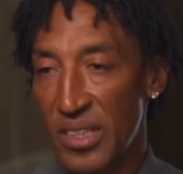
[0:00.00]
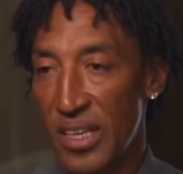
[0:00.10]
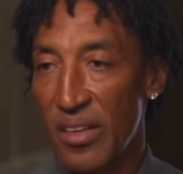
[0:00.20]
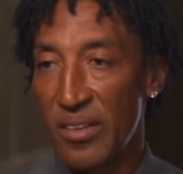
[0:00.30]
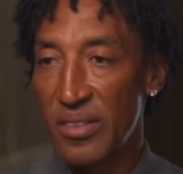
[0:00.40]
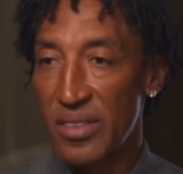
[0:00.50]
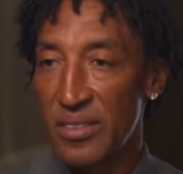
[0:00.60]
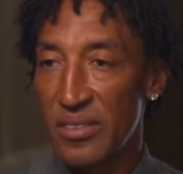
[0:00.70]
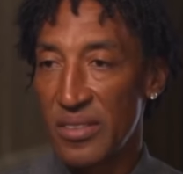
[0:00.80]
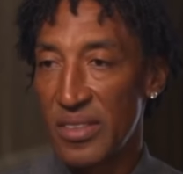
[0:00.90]
after being
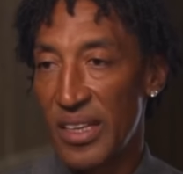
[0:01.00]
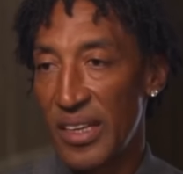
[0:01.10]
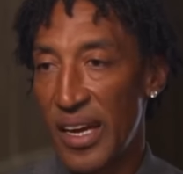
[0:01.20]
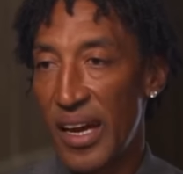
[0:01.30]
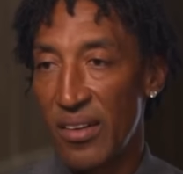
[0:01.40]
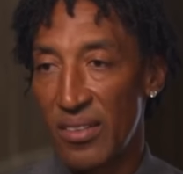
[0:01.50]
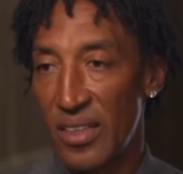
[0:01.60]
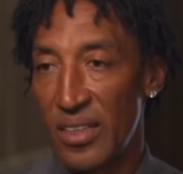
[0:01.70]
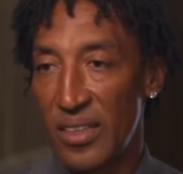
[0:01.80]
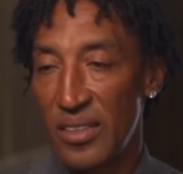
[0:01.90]
selected as the 5th
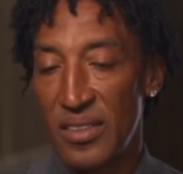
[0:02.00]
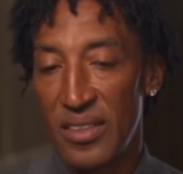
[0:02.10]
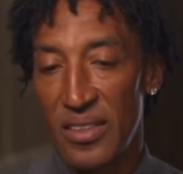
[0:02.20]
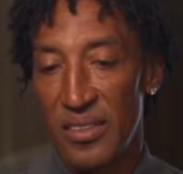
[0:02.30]
overall pick in the